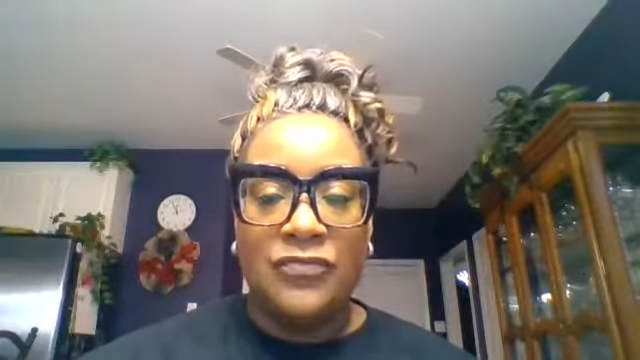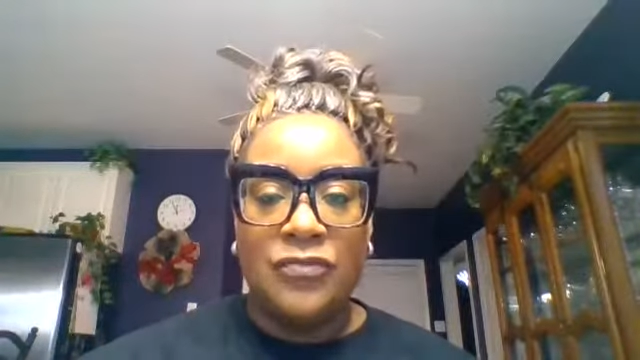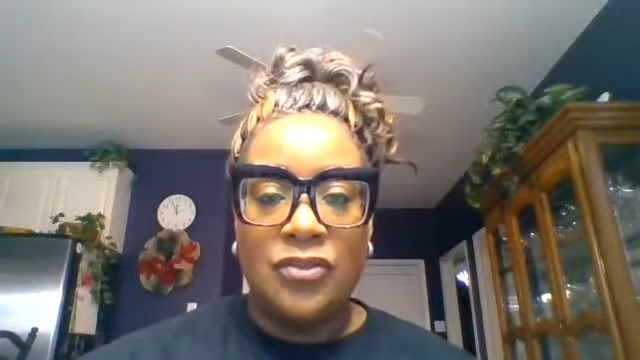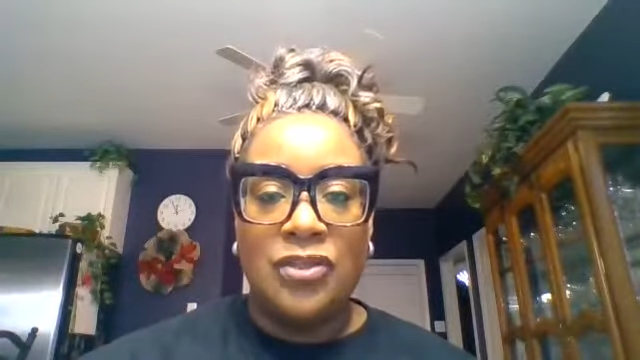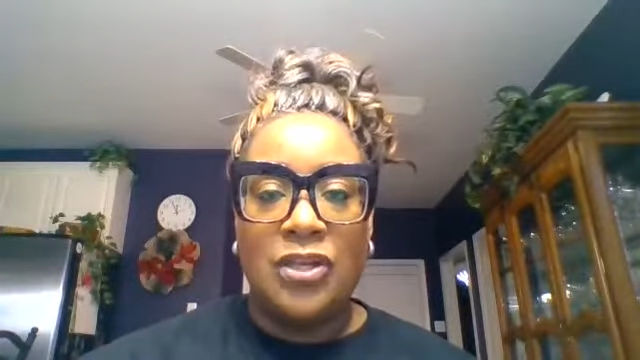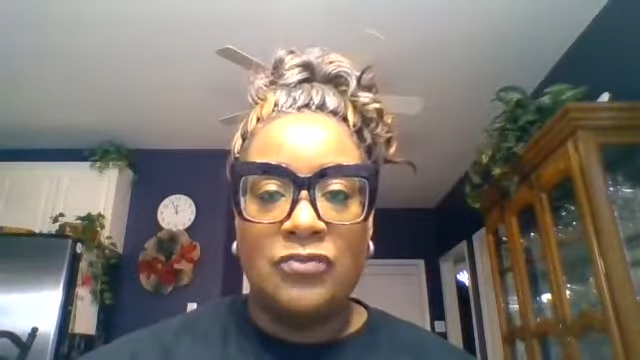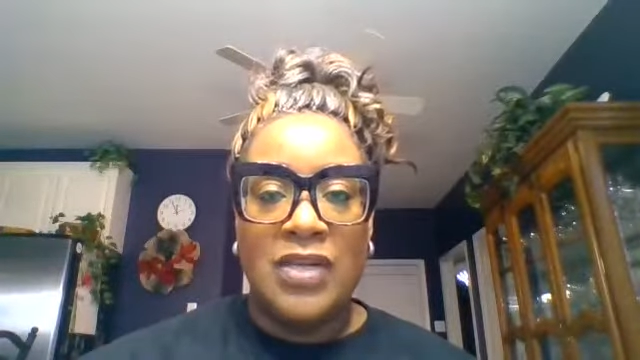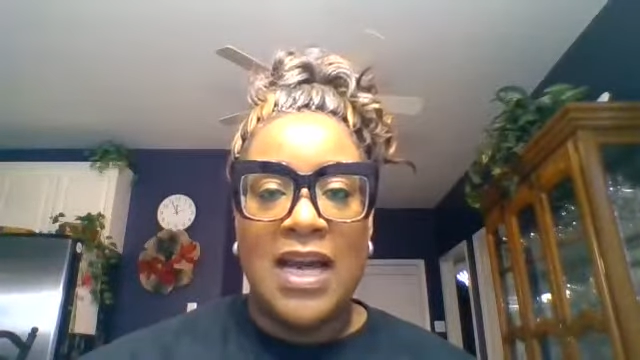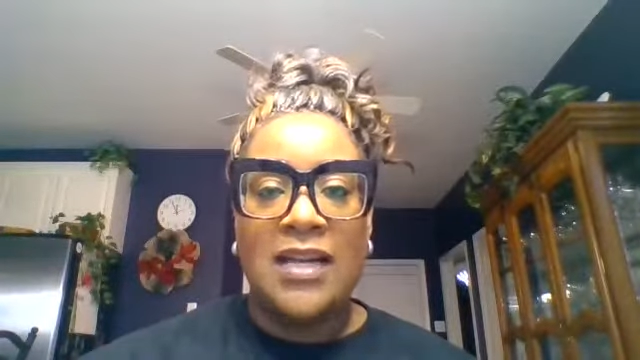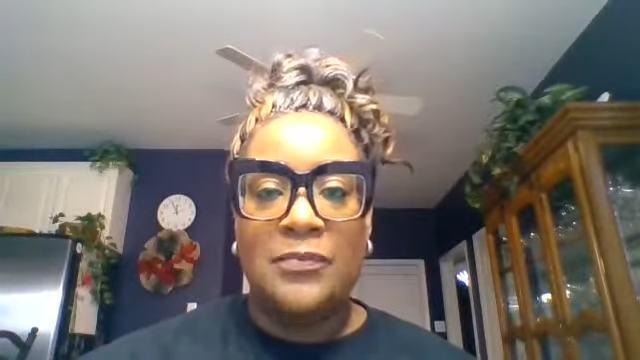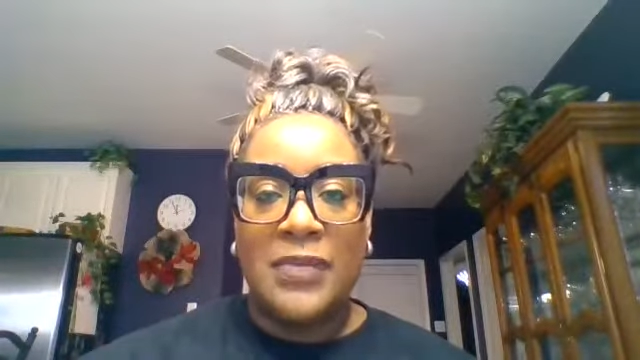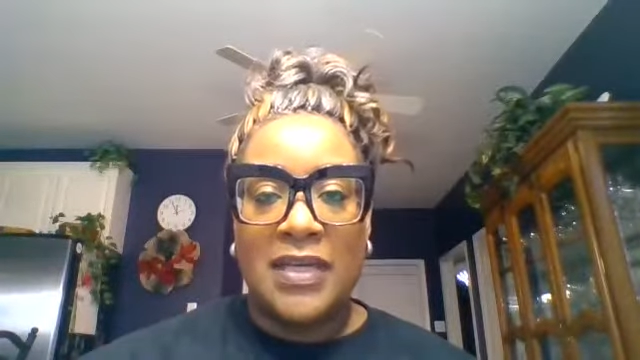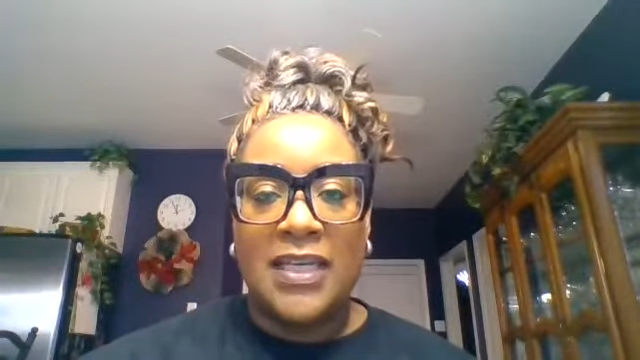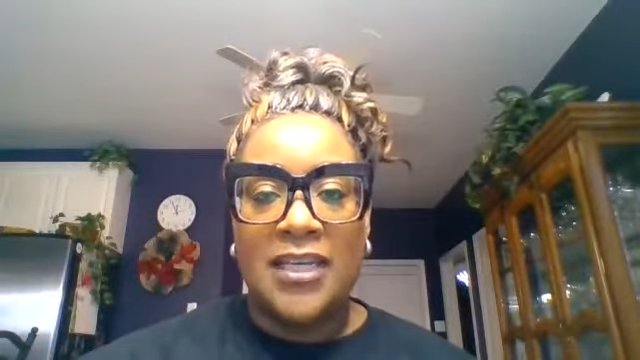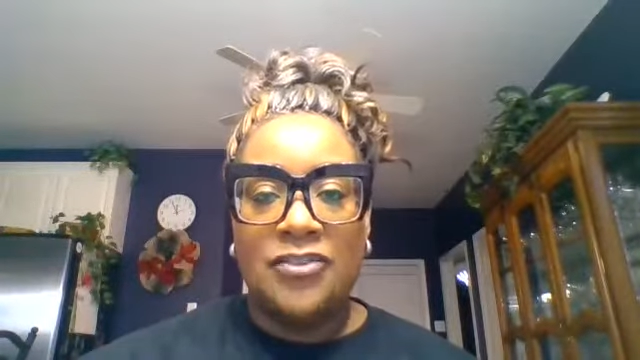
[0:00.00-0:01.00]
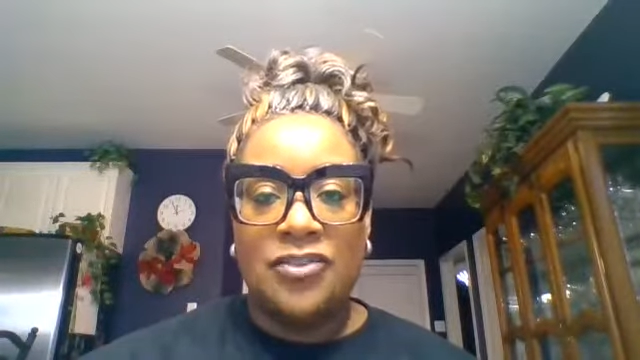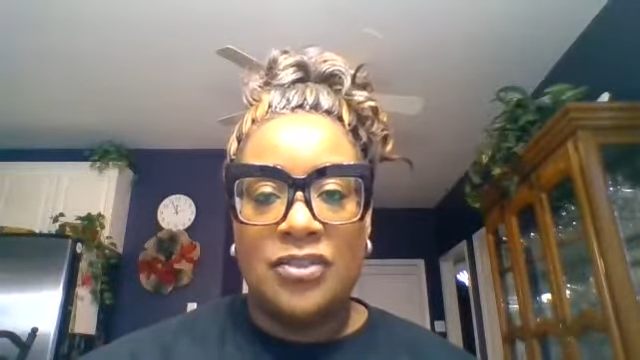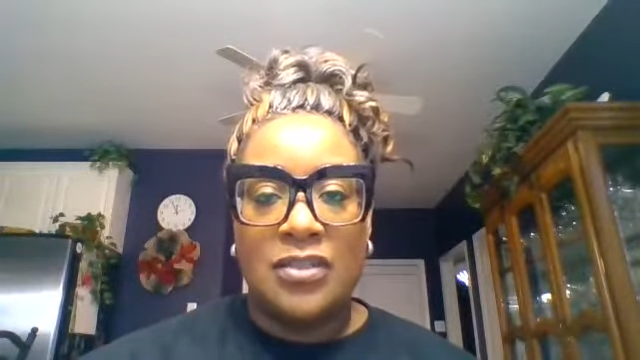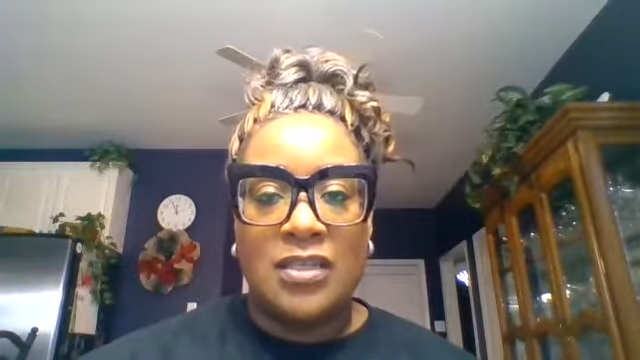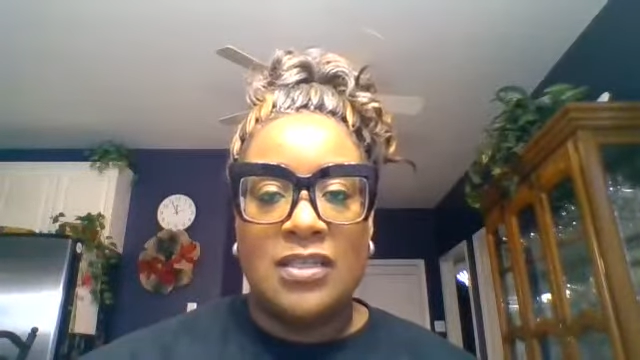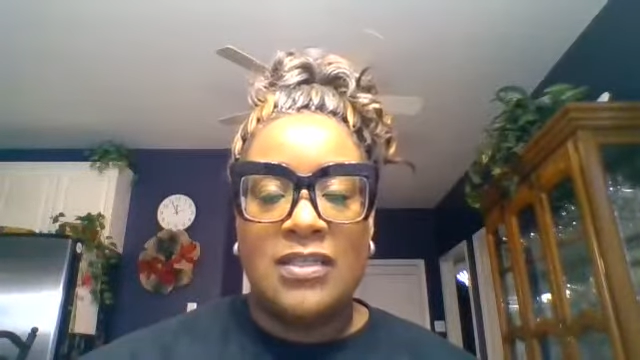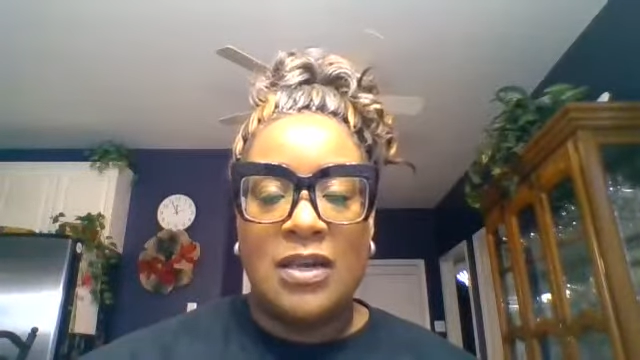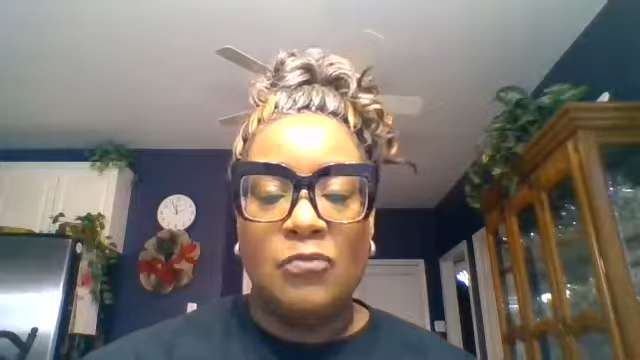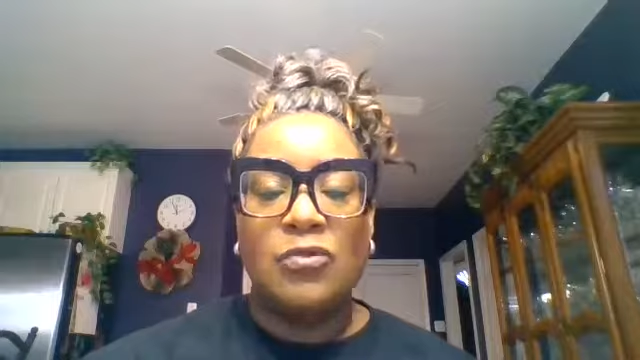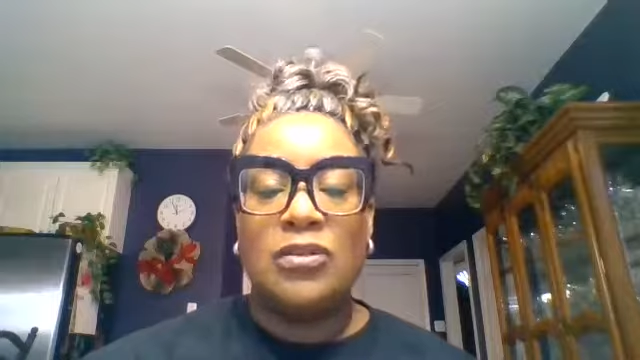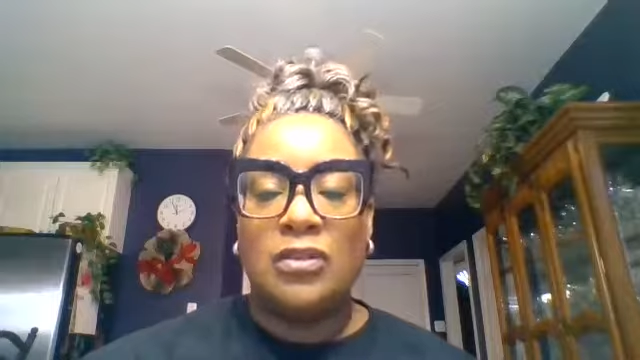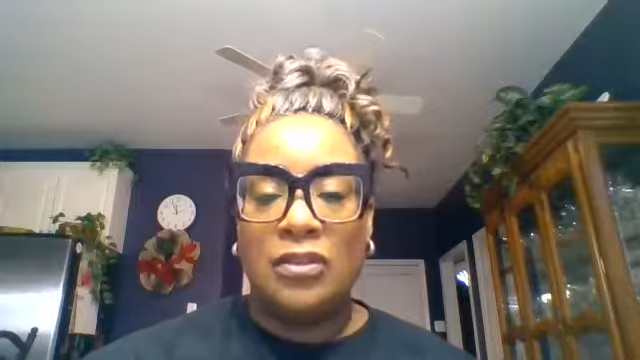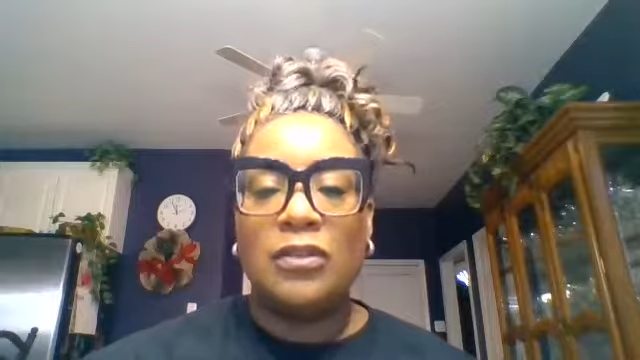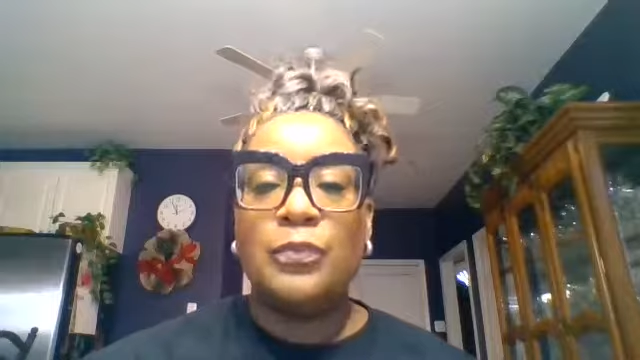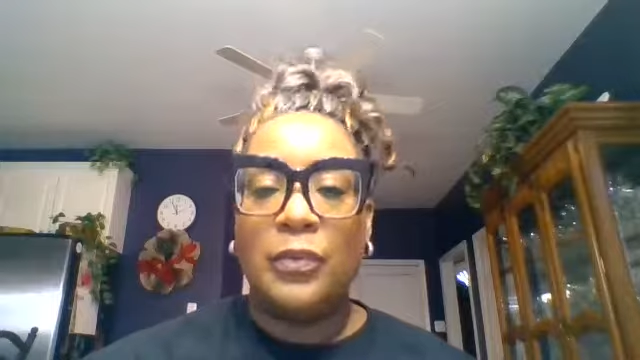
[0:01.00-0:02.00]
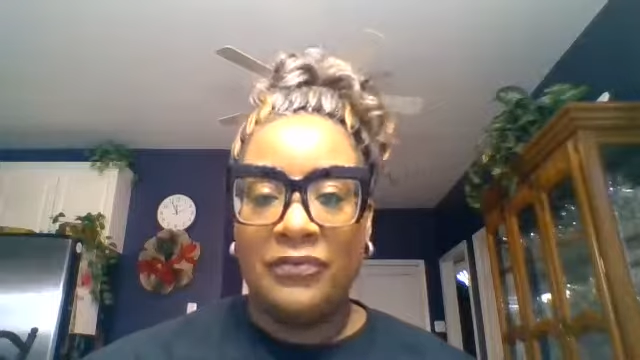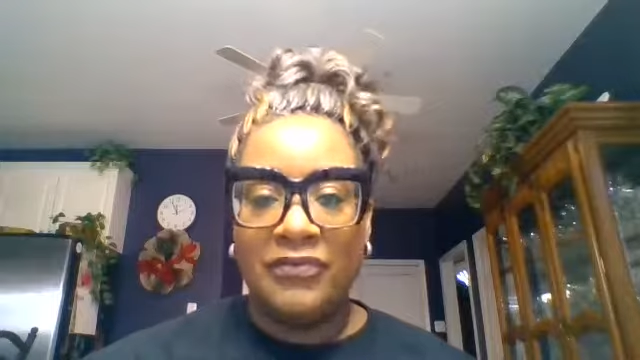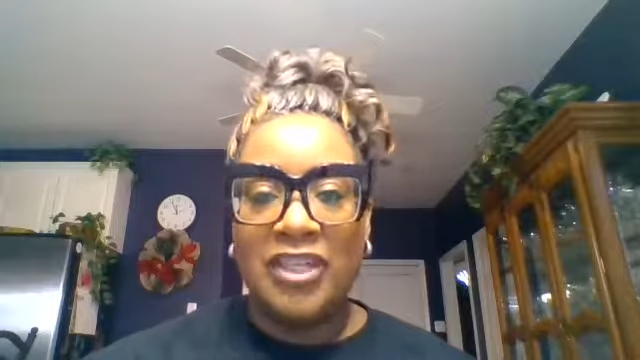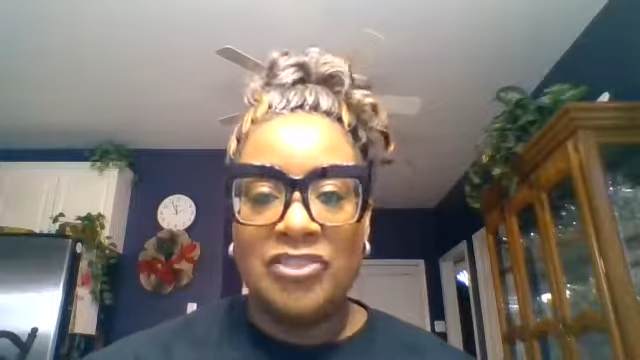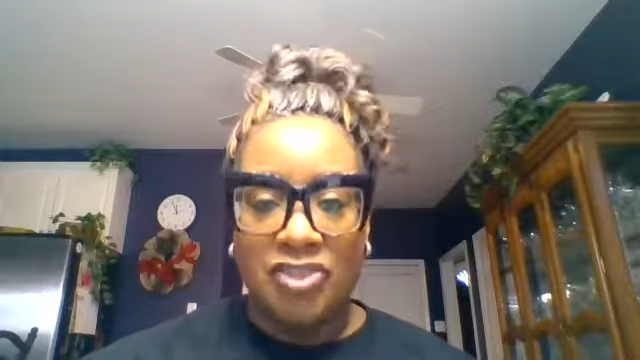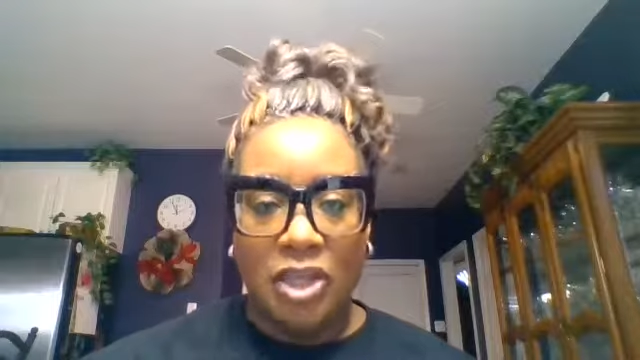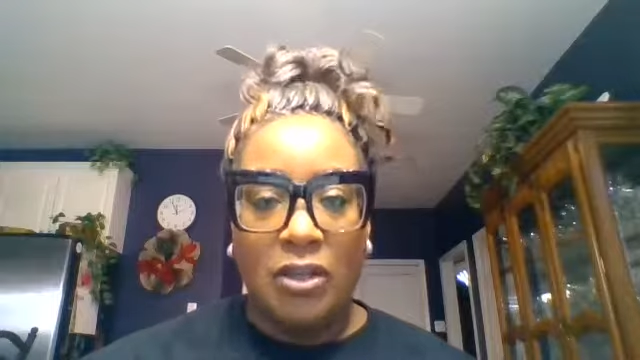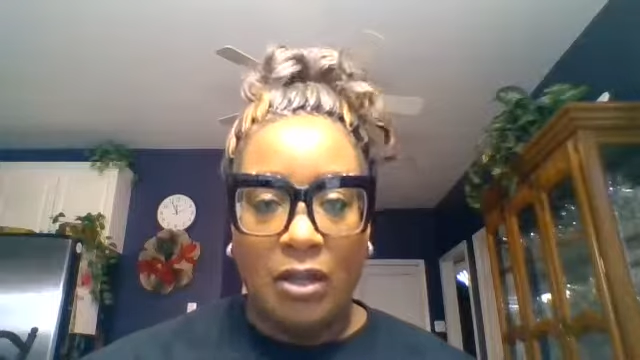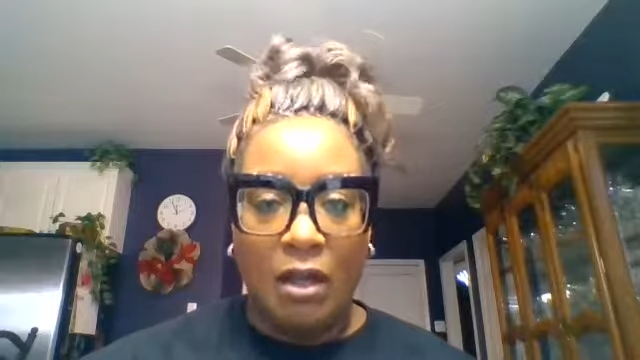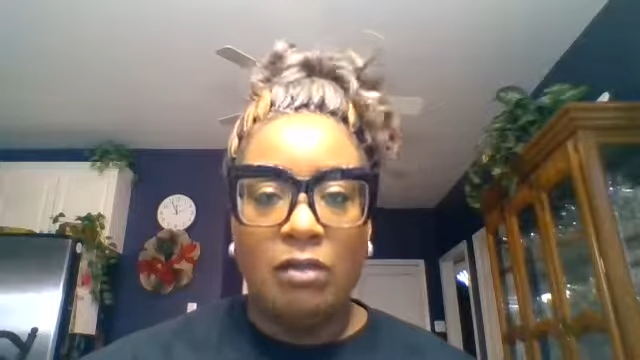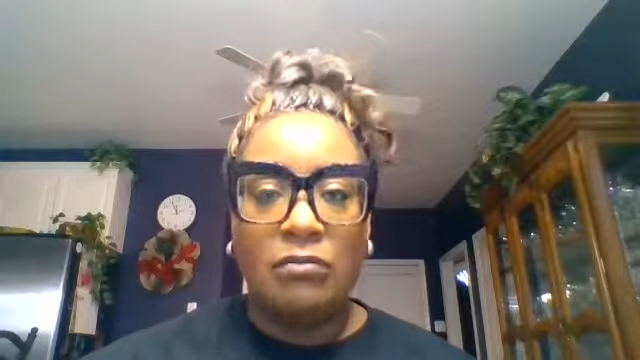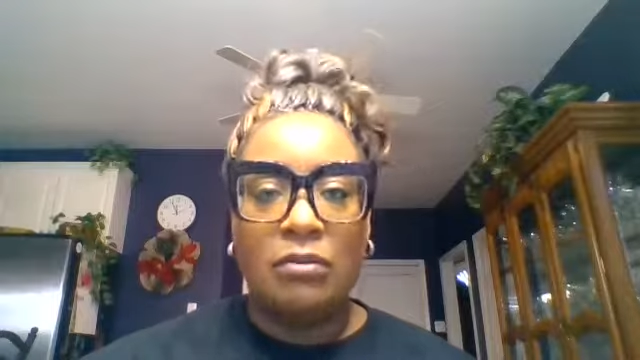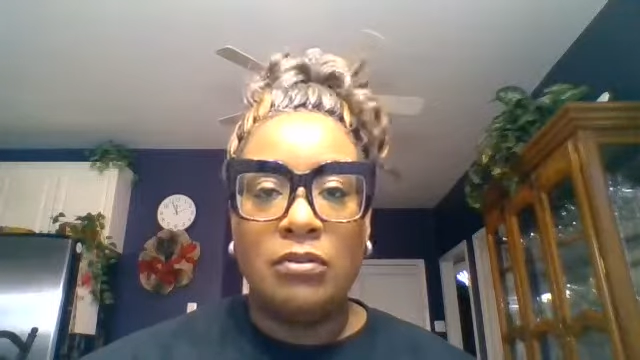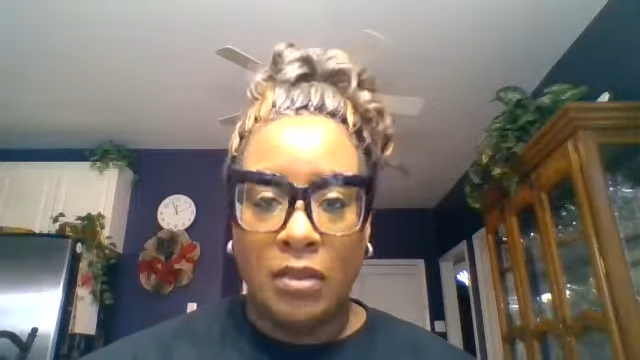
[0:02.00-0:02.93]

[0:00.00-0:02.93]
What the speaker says: not in my kitchen because I want to look professional.